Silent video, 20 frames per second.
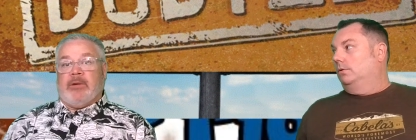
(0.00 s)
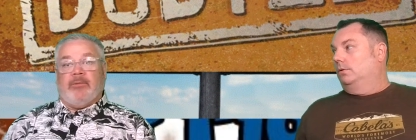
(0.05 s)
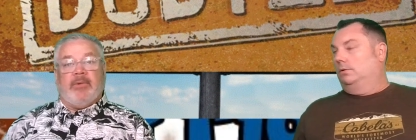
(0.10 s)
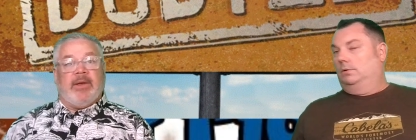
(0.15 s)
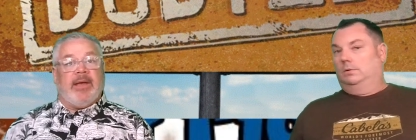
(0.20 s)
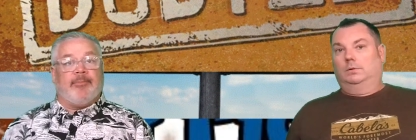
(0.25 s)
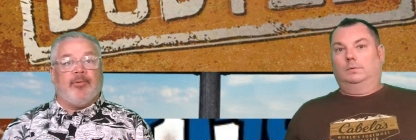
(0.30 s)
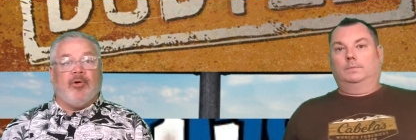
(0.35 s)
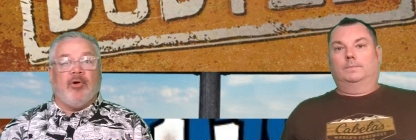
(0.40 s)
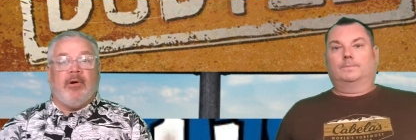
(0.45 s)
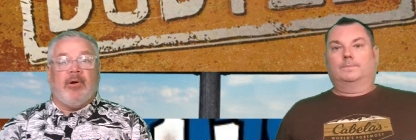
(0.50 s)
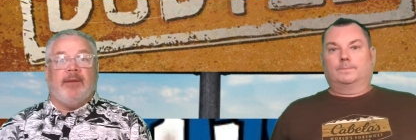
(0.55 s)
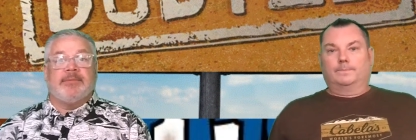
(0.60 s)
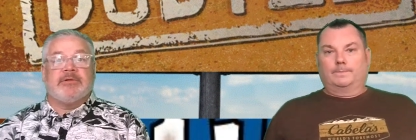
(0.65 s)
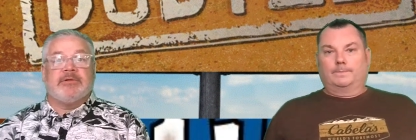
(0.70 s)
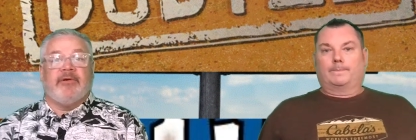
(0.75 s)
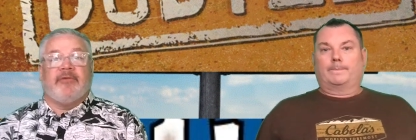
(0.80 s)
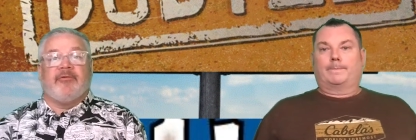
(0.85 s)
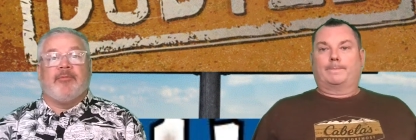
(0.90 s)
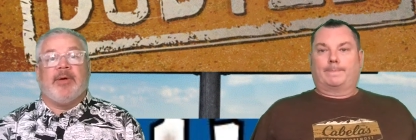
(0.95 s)
Speaker 1: We got programs
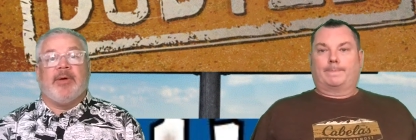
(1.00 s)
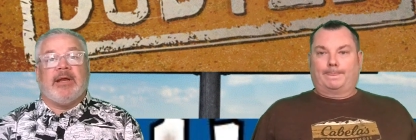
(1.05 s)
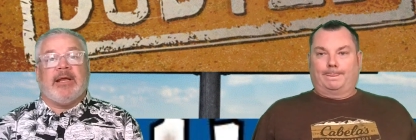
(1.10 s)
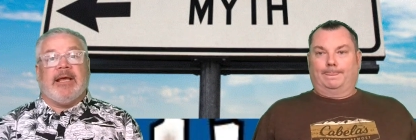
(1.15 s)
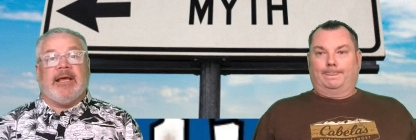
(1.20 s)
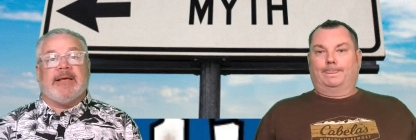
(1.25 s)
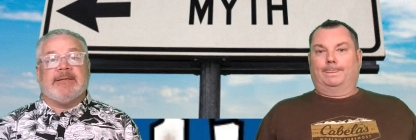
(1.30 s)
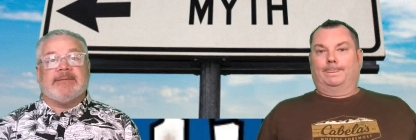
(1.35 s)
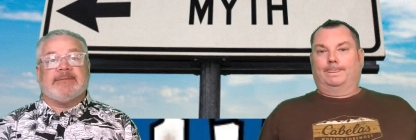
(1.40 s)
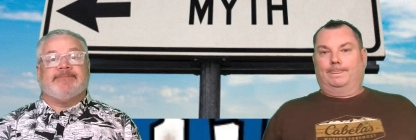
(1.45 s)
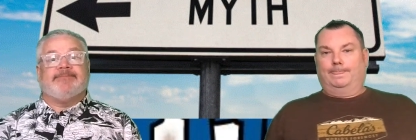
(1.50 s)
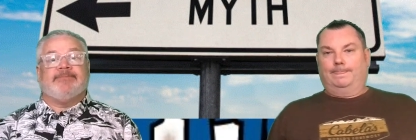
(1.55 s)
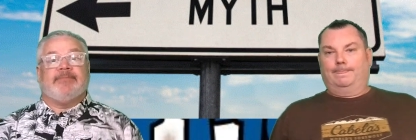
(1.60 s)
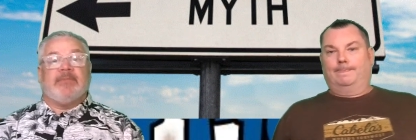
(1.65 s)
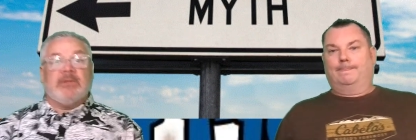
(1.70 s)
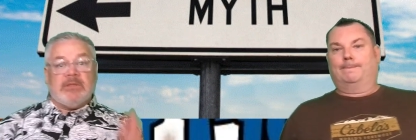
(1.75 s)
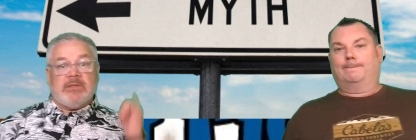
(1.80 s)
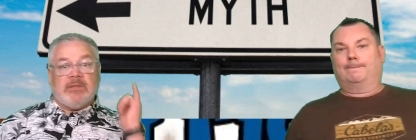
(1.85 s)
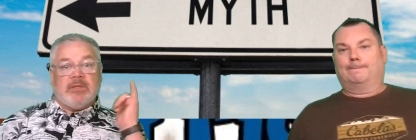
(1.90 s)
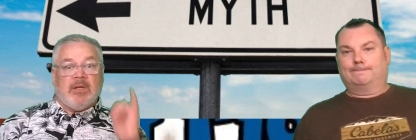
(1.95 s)
for everybody, guys. Mm-hmm.
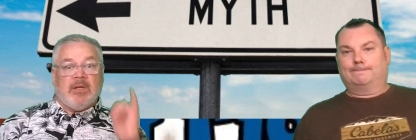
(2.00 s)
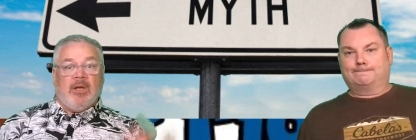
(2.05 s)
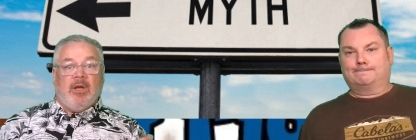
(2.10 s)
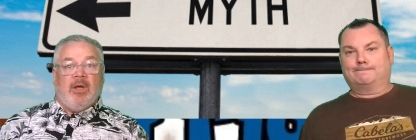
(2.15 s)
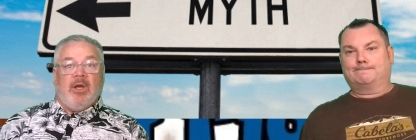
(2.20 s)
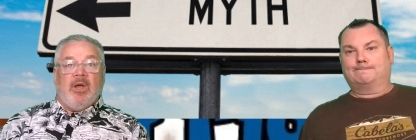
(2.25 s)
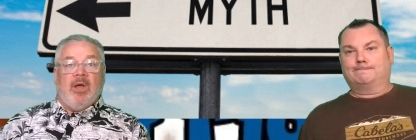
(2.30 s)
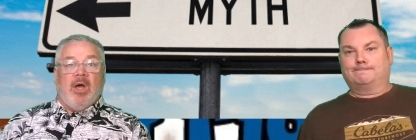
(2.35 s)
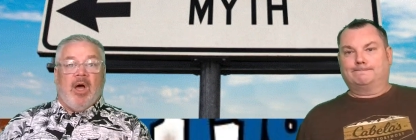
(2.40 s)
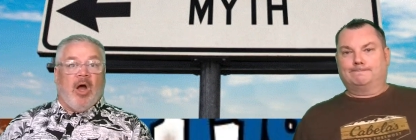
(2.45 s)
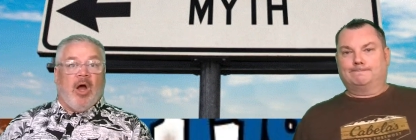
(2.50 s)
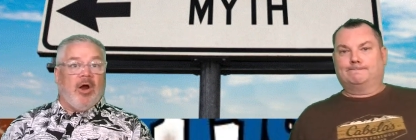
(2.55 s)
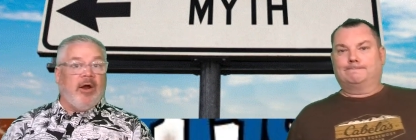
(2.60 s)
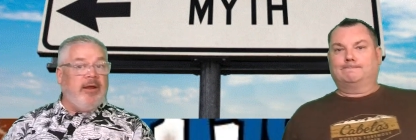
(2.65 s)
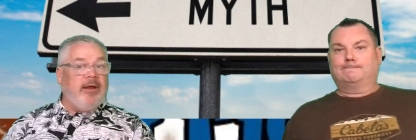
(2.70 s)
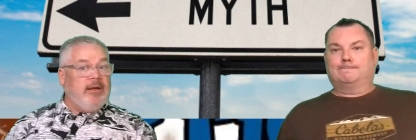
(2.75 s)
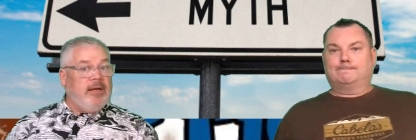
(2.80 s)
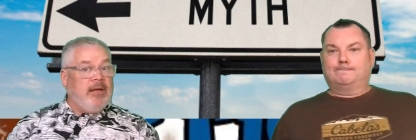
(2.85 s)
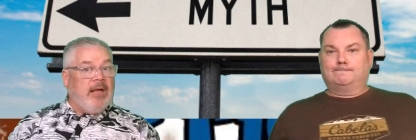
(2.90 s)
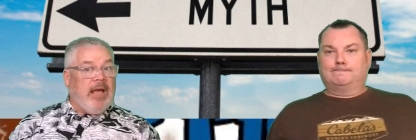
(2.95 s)
All
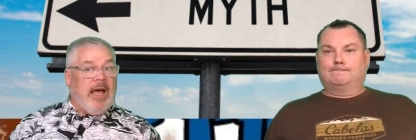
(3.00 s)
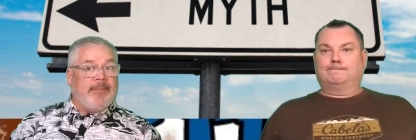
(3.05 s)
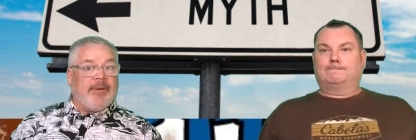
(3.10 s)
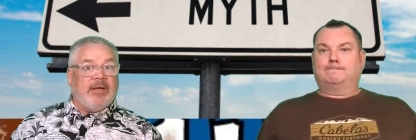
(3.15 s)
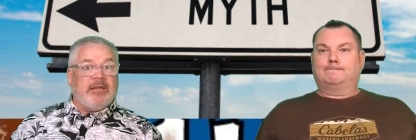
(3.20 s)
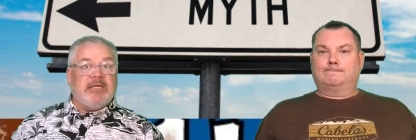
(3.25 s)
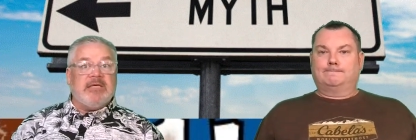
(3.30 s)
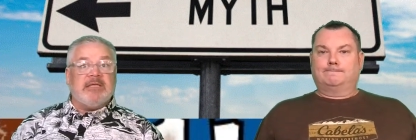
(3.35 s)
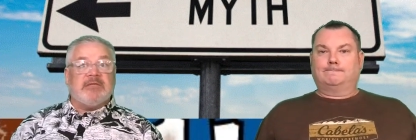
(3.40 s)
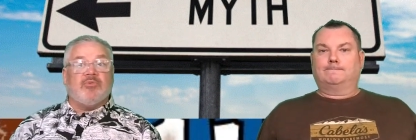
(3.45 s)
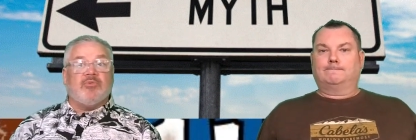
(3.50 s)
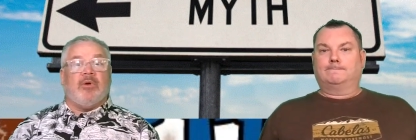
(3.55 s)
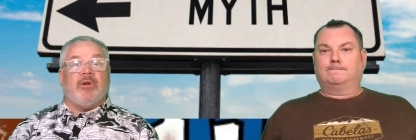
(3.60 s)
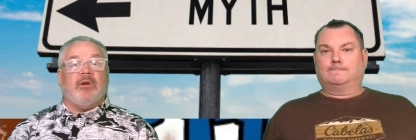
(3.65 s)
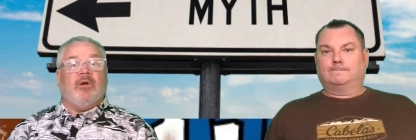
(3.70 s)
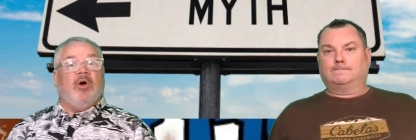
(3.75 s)
right, how about this one?